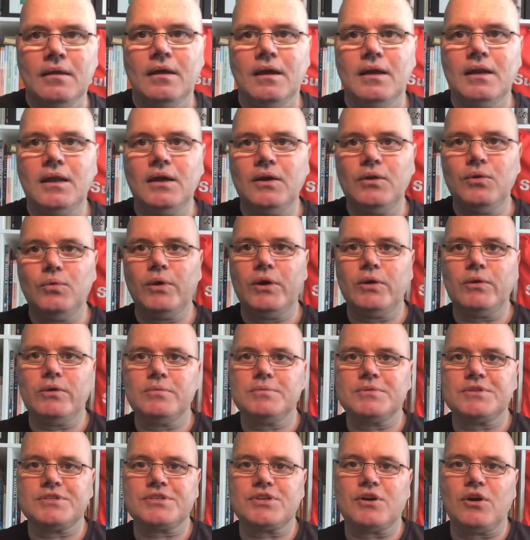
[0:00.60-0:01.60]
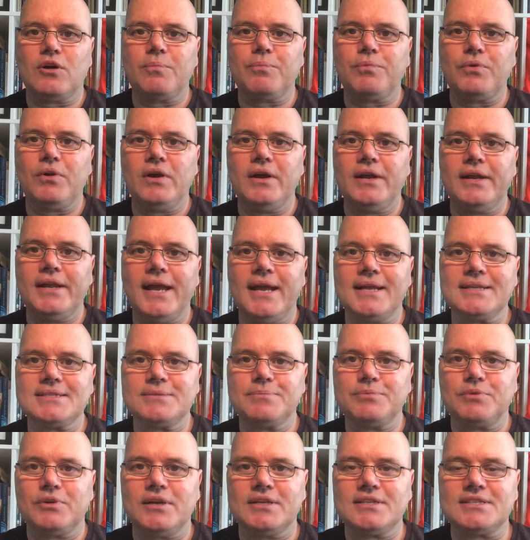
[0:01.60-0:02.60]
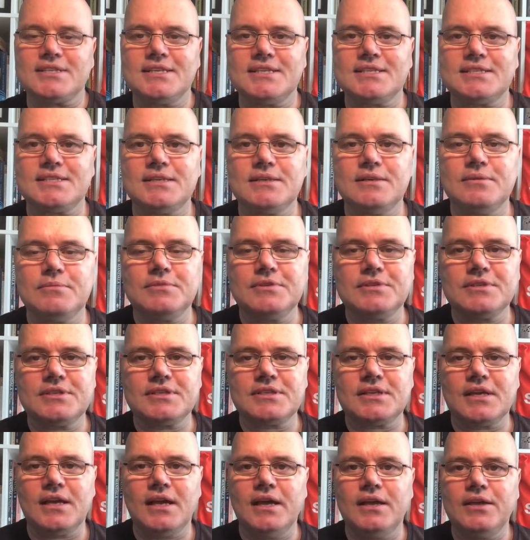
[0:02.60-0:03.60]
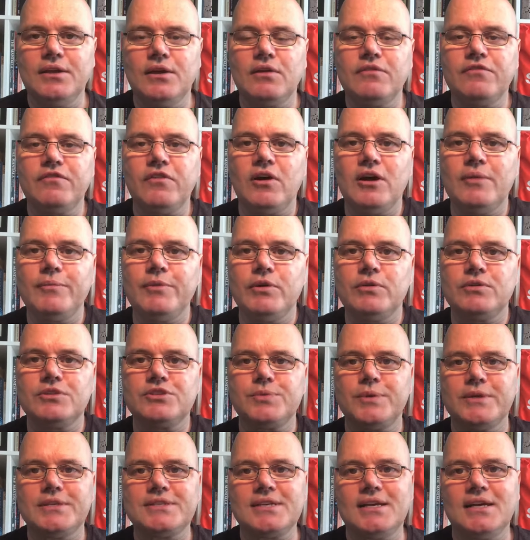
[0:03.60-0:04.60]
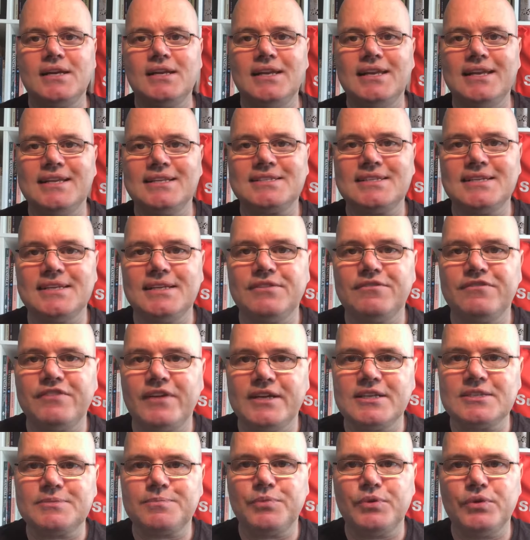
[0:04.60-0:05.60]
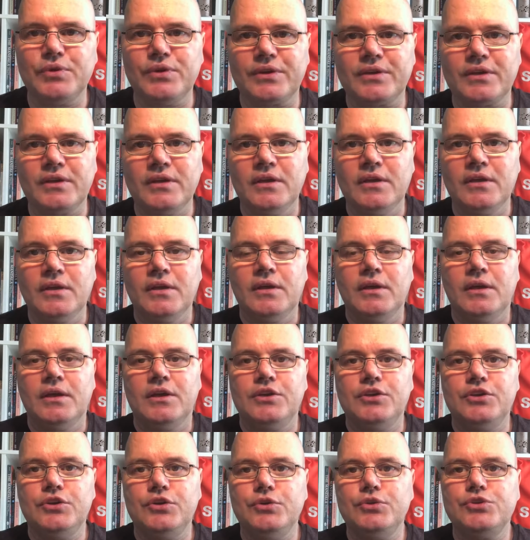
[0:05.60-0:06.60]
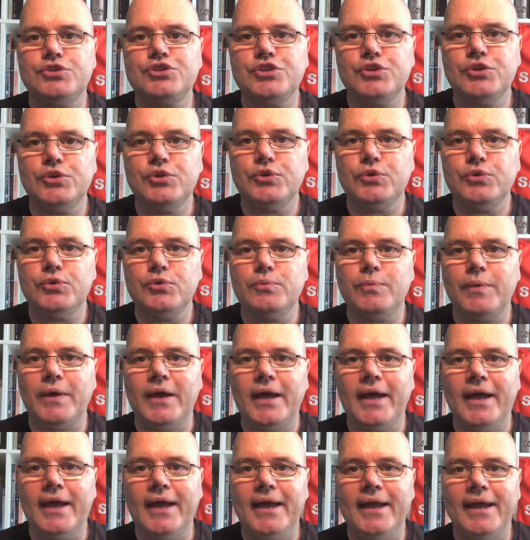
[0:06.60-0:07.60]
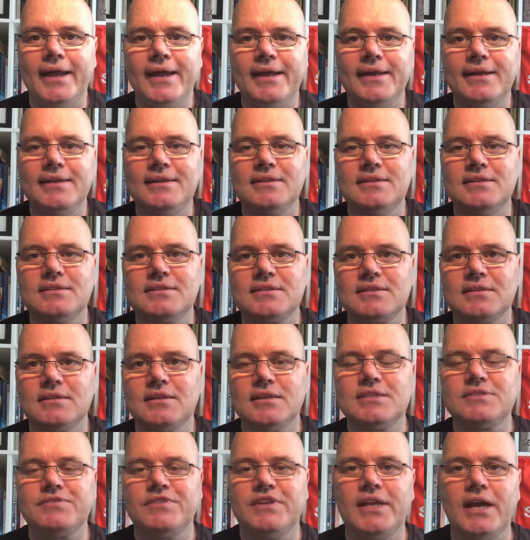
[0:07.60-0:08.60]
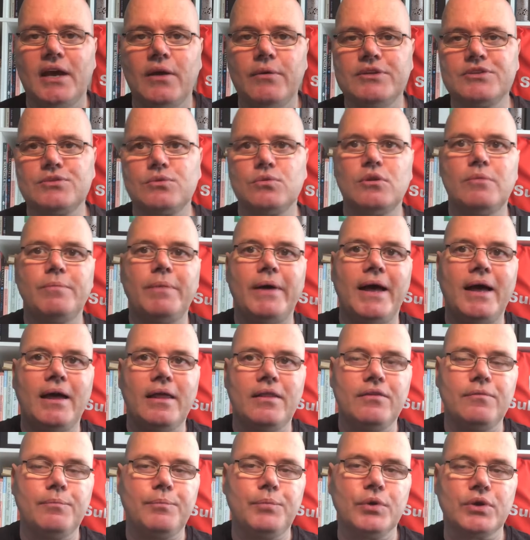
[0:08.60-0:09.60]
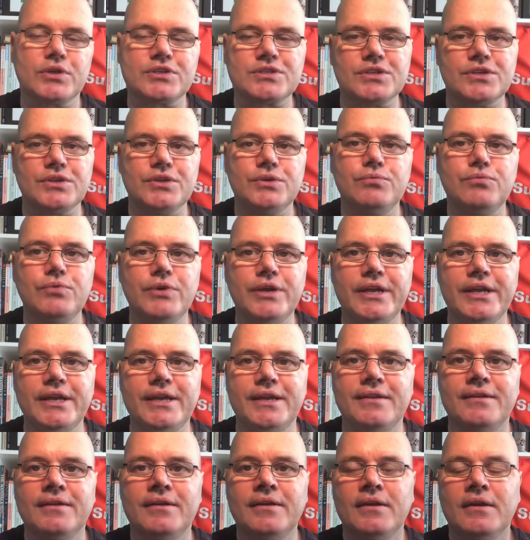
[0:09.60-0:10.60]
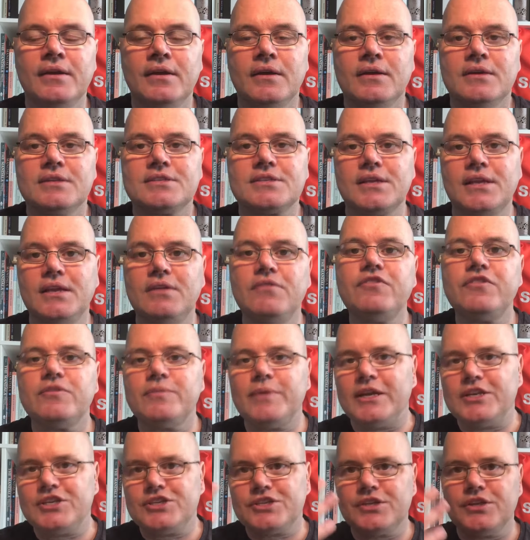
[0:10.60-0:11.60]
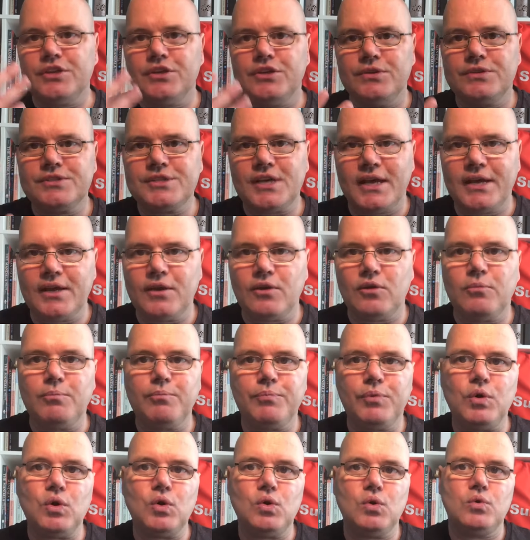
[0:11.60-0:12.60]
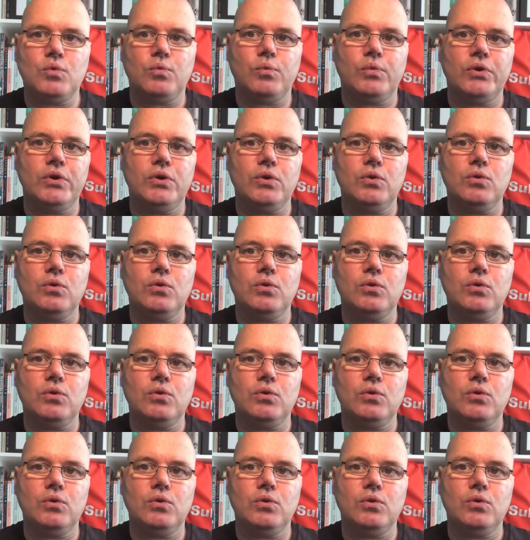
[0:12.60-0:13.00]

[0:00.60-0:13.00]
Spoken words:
Hello, welcome to Scott Bryant, Active Bryant Systems. You can find me on Twitter, LinkedIn, Facebook, YouTube, and this video is all about the books that you read. So the information that you take on board,